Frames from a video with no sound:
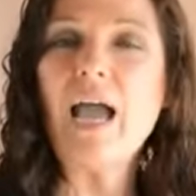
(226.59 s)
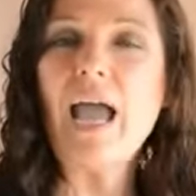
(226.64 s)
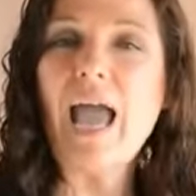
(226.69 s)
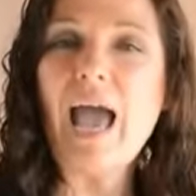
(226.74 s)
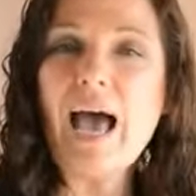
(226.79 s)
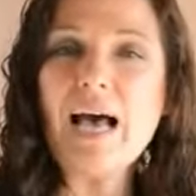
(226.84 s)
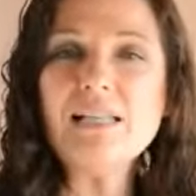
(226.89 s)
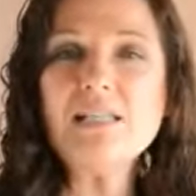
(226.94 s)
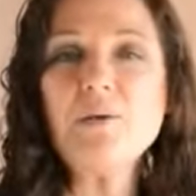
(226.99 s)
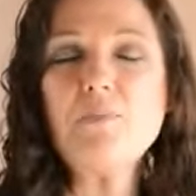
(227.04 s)

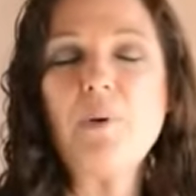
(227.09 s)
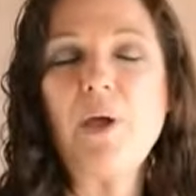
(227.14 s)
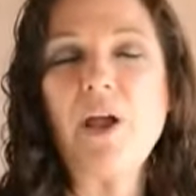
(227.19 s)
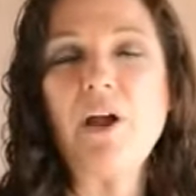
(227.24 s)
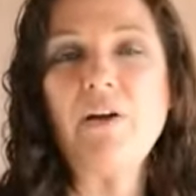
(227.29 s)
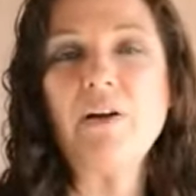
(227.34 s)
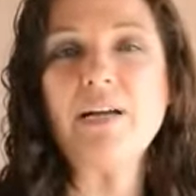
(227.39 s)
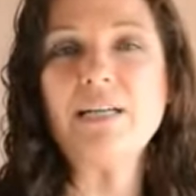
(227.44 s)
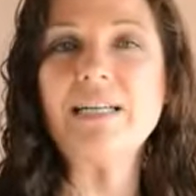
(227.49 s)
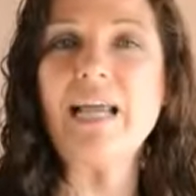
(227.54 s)
As a
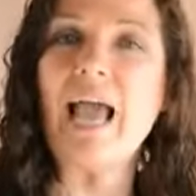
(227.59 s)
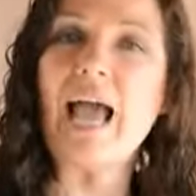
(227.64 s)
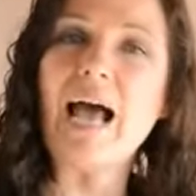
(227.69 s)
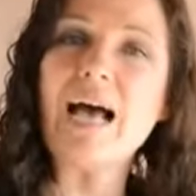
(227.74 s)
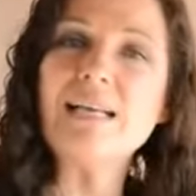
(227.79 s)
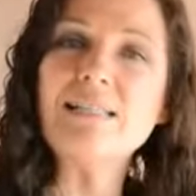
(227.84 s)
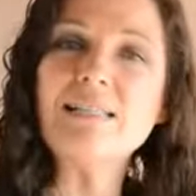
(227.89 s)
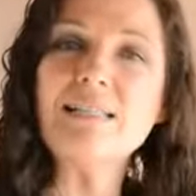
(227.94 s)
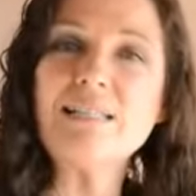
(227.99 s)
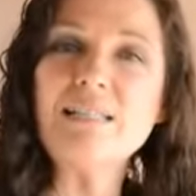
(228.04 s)
parent,
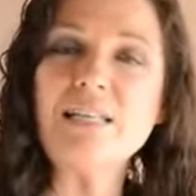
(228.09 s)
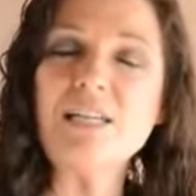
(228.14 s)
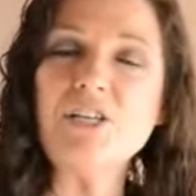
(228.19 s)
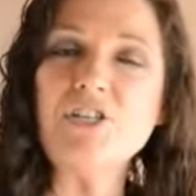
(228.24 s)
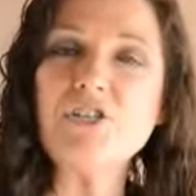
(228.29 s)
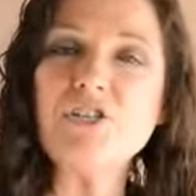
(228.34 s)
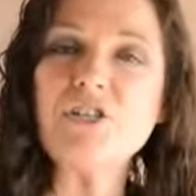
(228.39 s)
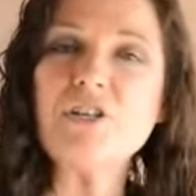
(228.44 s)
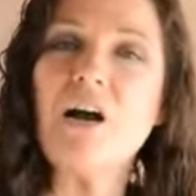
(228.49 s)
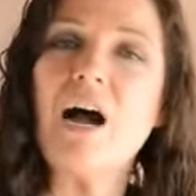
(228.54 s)
as a
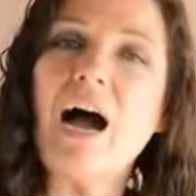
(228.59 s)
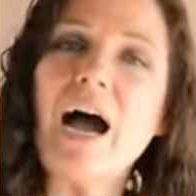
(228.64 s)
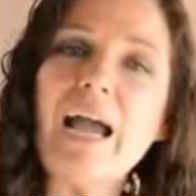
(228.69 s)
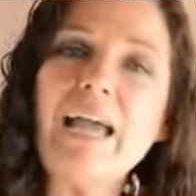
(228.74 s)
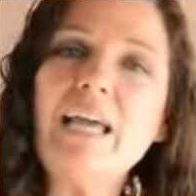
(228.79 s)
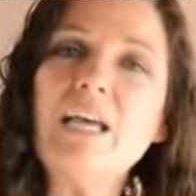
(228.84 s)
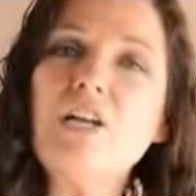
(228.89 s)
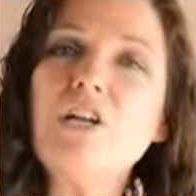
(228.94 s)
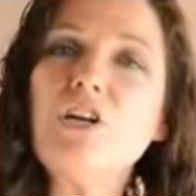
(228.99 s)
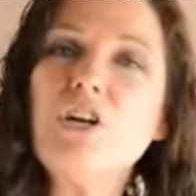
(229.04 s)
teacher, I
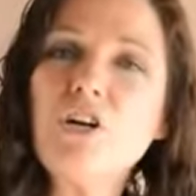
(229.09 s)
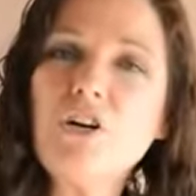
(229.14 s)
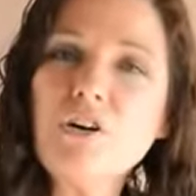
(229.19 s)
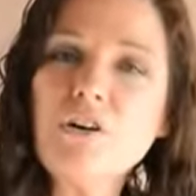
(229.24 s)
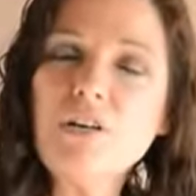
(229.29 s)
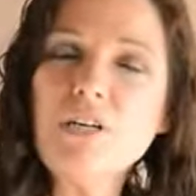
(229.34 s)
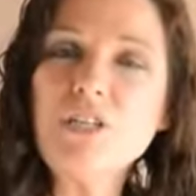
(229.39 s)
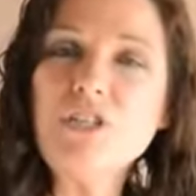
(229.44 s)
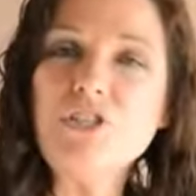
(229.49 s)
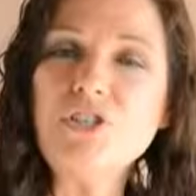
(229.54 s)

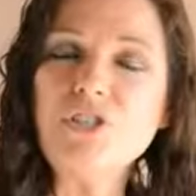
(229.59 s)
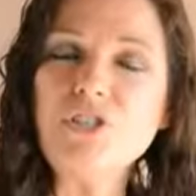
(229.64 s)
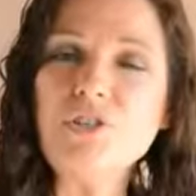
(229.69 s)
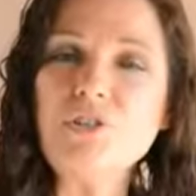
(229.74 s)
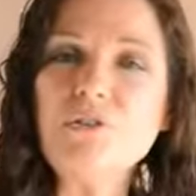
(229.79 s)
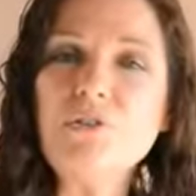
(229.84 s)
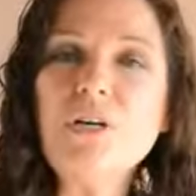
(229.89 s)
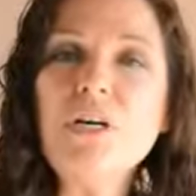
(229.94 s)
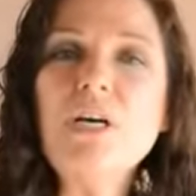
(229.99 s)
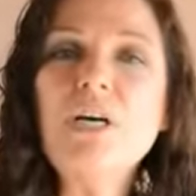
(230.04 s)
encourage
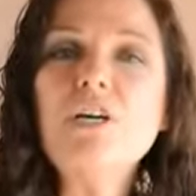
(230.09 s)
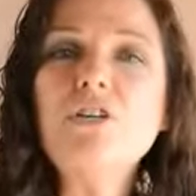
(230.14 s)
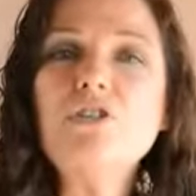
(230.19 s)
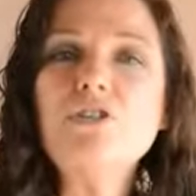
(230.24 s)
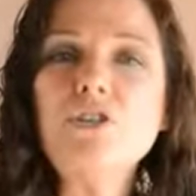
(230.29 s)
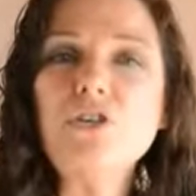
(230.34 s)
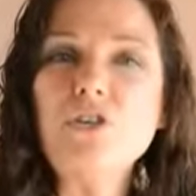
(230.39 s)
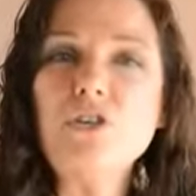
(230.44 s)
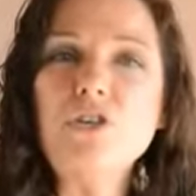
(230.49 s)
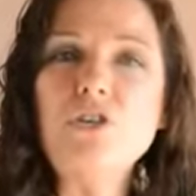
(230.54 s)
you
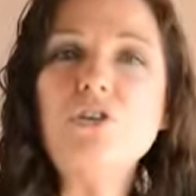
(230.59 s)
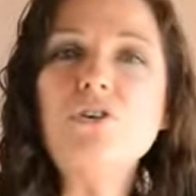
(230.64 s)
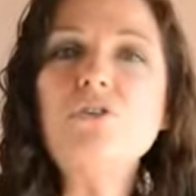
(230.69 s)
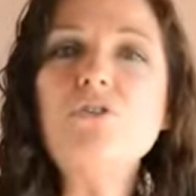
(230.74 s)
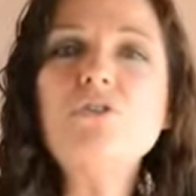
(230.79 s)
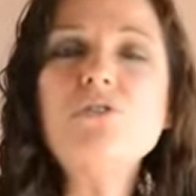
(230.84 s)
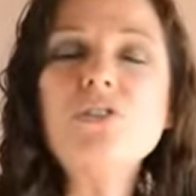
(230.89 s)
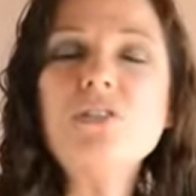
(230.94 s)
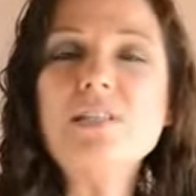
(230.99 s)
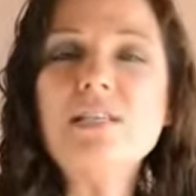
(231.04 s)
to
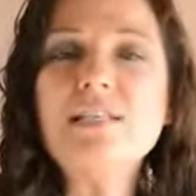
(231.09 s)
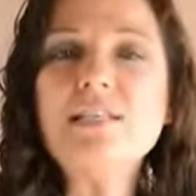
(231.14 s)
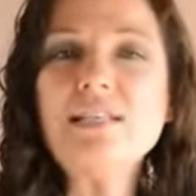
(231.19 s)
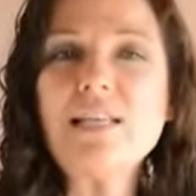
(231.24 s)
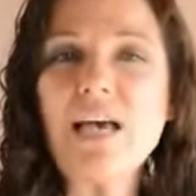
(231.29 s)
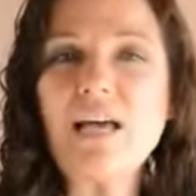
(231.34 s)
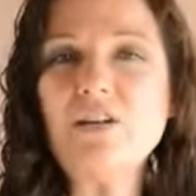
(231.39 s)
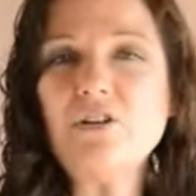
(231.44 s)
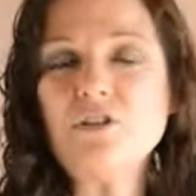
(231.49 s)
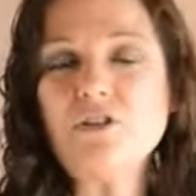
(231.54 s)
use
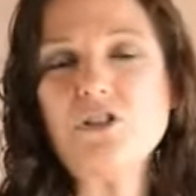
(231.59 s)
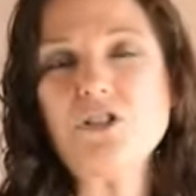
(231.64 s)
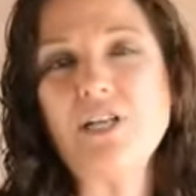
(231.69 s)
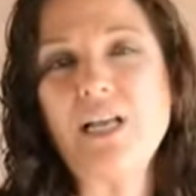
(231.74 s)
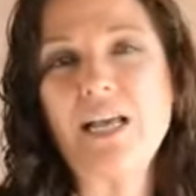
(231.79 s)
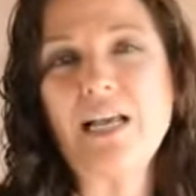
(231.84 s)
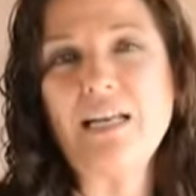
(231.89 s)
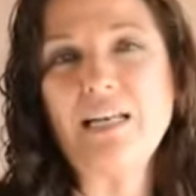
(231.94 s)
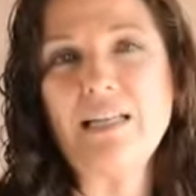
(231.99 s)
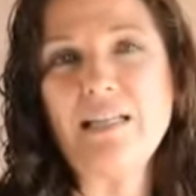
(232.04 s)
this
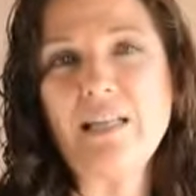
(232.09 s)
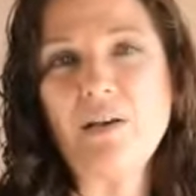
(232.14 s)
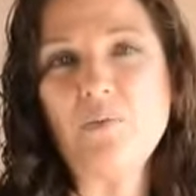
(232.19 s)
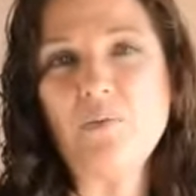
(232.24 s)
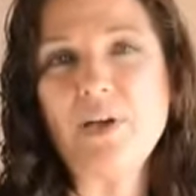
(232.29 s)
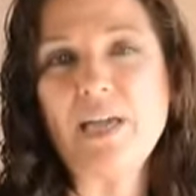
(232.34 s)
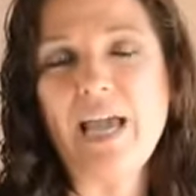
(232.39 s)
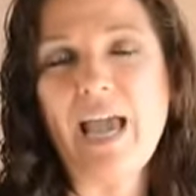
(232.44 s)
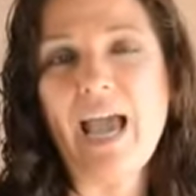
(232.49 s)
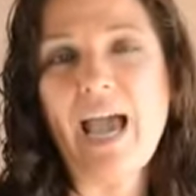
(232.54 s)
understanding that
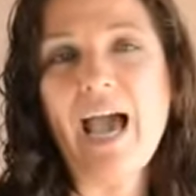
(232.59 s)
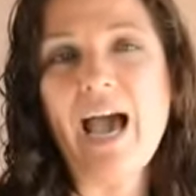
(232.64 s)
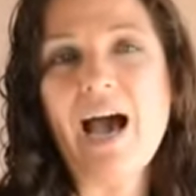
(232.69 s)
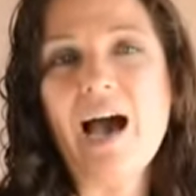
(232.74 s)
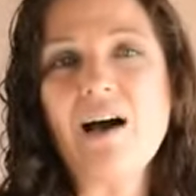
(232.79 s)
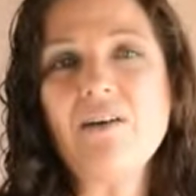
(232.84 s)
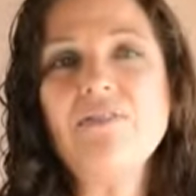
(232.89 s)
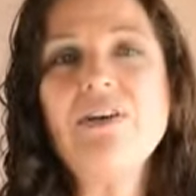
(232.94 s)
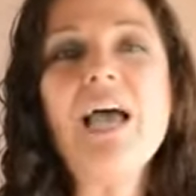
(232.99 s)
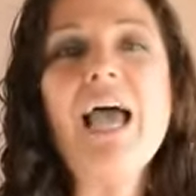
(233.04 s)
we
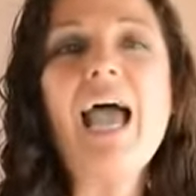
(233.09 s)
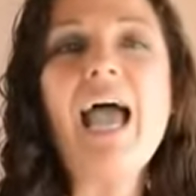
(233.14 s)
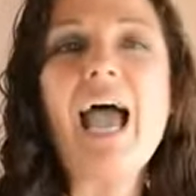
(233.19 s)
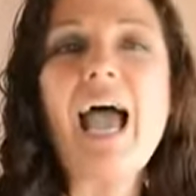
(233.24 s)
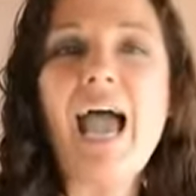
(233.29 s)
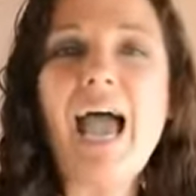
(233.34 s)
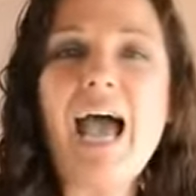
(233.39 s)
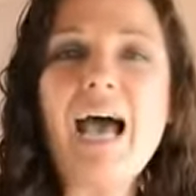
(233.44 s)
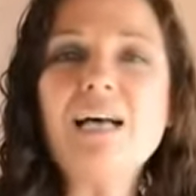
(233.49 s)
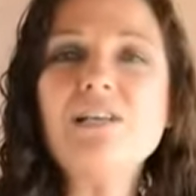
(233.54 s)
have
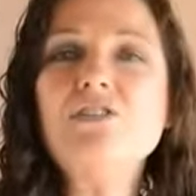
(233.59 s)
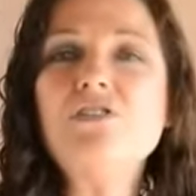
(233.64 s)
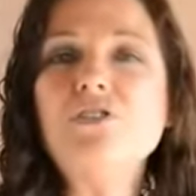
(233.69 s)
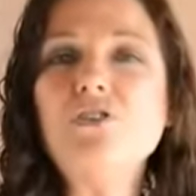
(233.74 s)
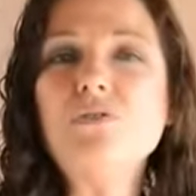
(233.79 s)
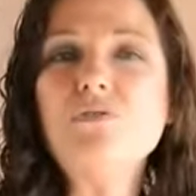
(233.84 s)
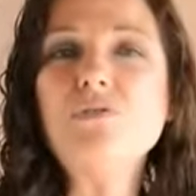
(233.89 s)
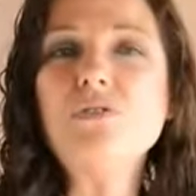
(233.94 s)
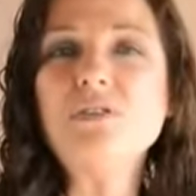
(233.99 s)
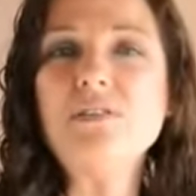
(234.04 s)
as
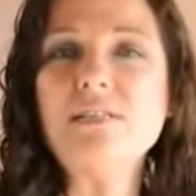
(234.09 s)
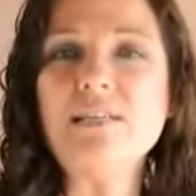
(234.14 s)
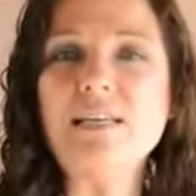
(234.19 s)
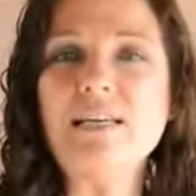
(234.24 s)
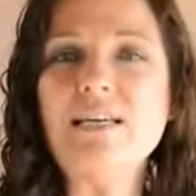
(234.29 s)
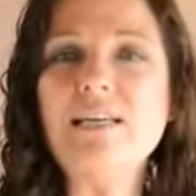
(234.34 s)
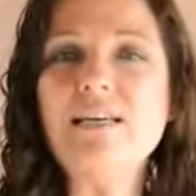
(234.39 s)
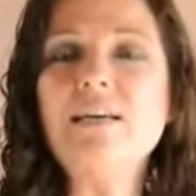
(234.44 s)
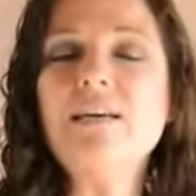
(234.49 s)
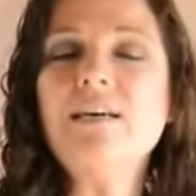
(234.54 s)
you
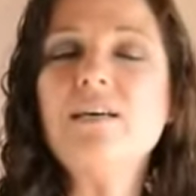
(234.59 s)
seek